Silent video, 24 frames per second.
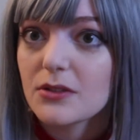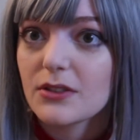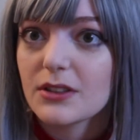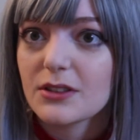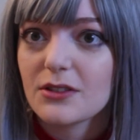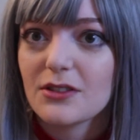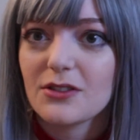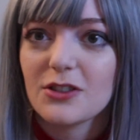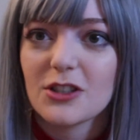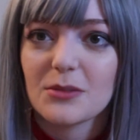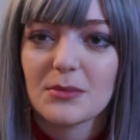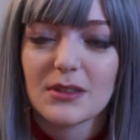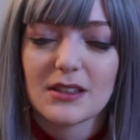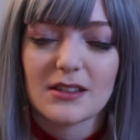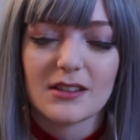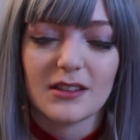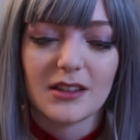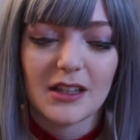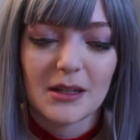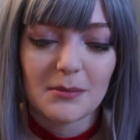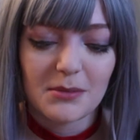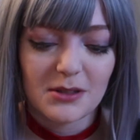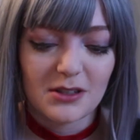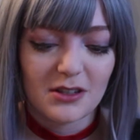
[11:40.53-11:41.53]
move on to Jimin's
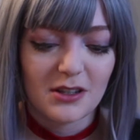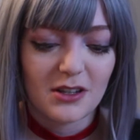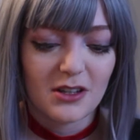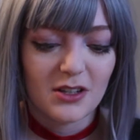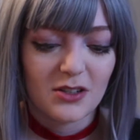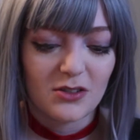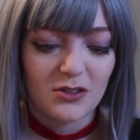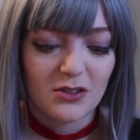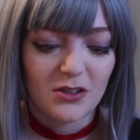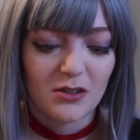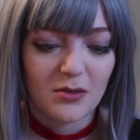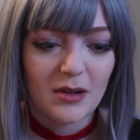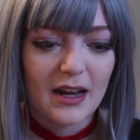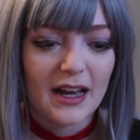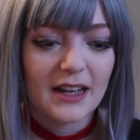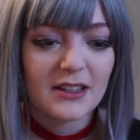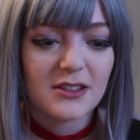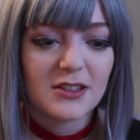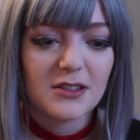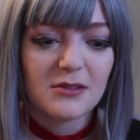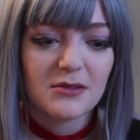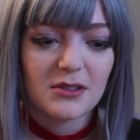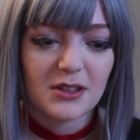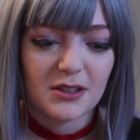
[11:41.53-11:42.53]
lips. So
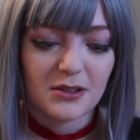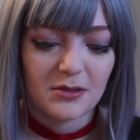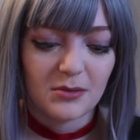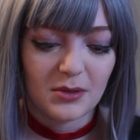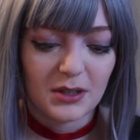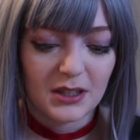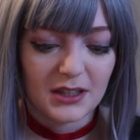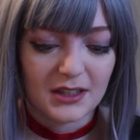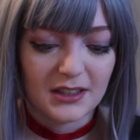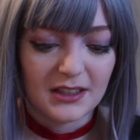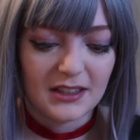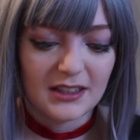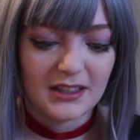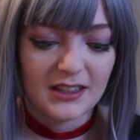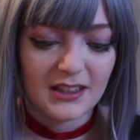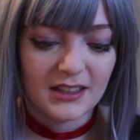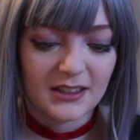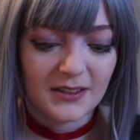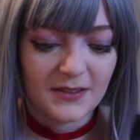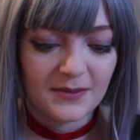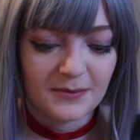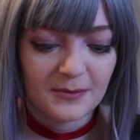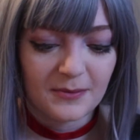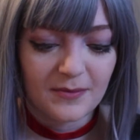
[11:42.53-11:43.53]
as you know,
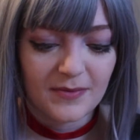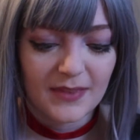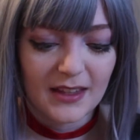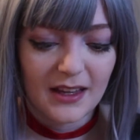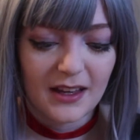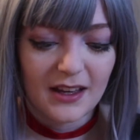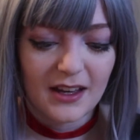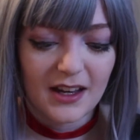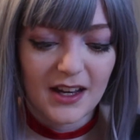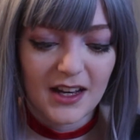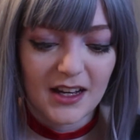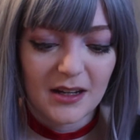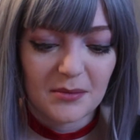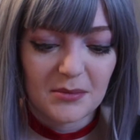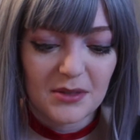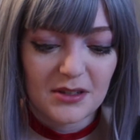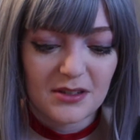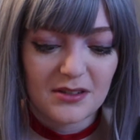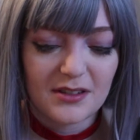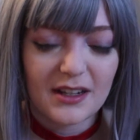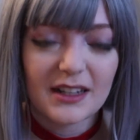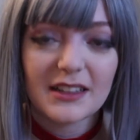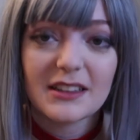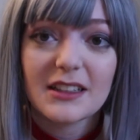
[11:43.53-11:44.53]
the
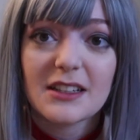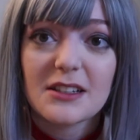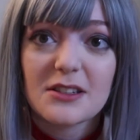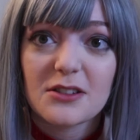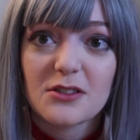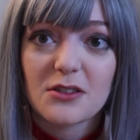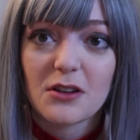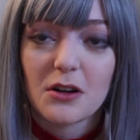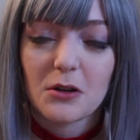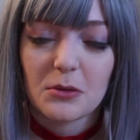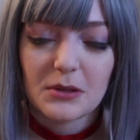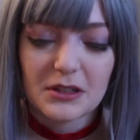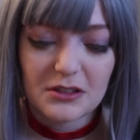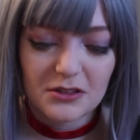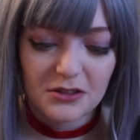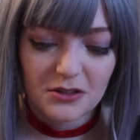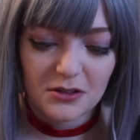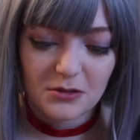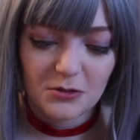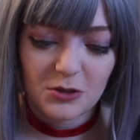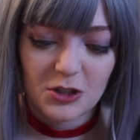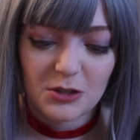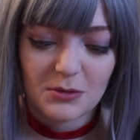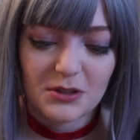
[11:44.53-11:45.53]
stylists always
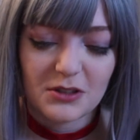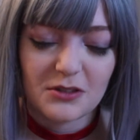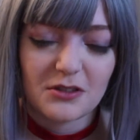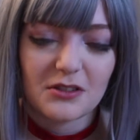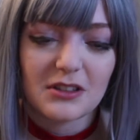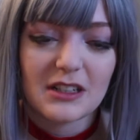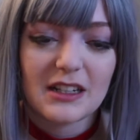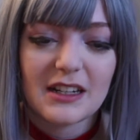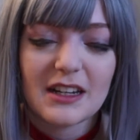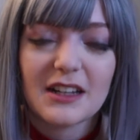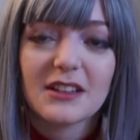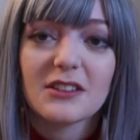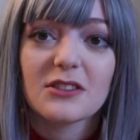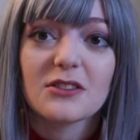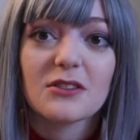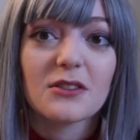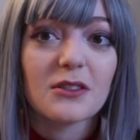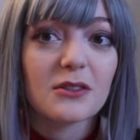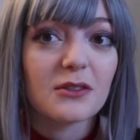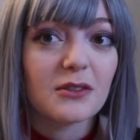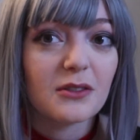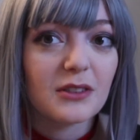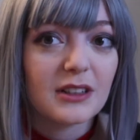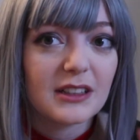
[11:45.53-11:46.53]
do Jimin dirty and
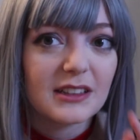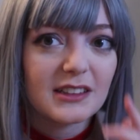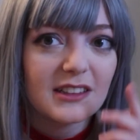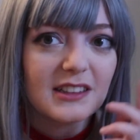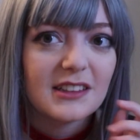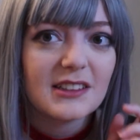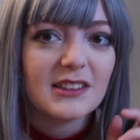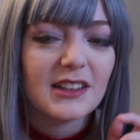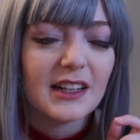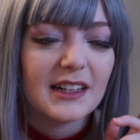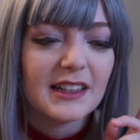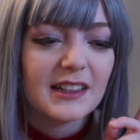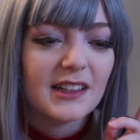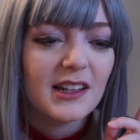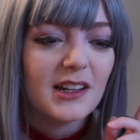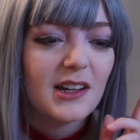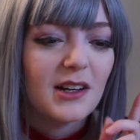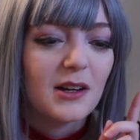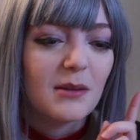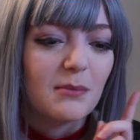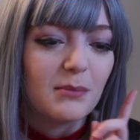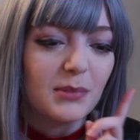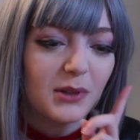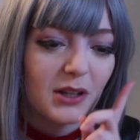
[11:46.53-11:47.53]
really like
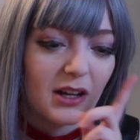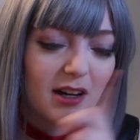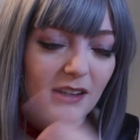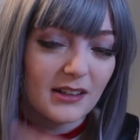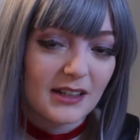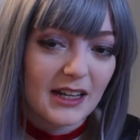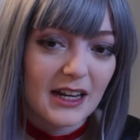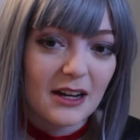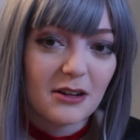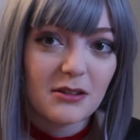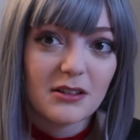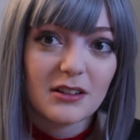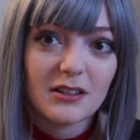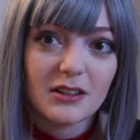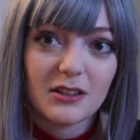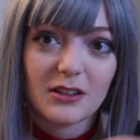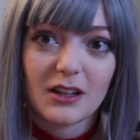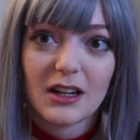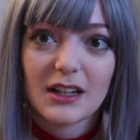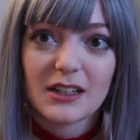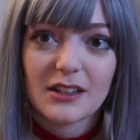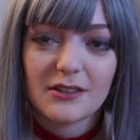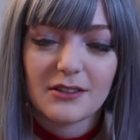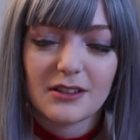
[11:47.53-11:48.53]
block out a
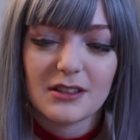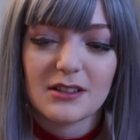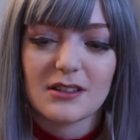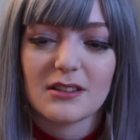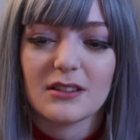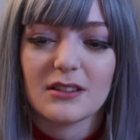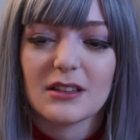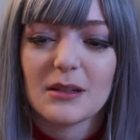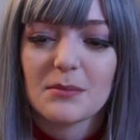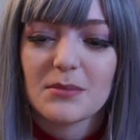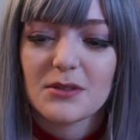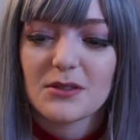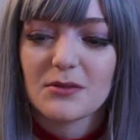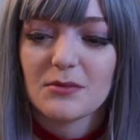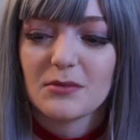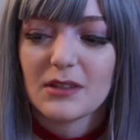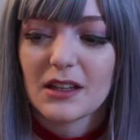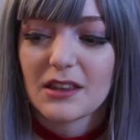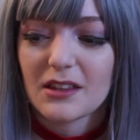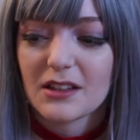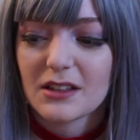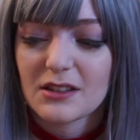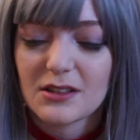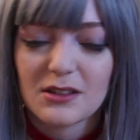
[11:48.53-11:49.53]
lot of his lips
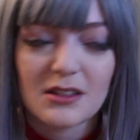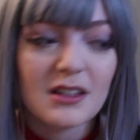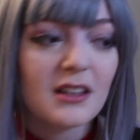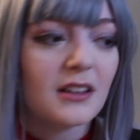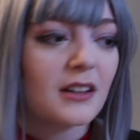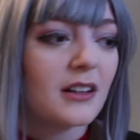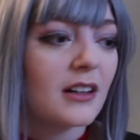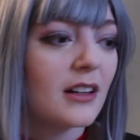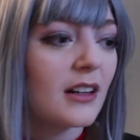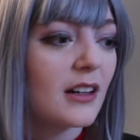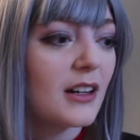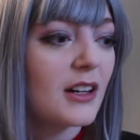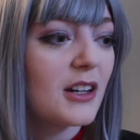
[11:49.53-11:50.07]
with concealer.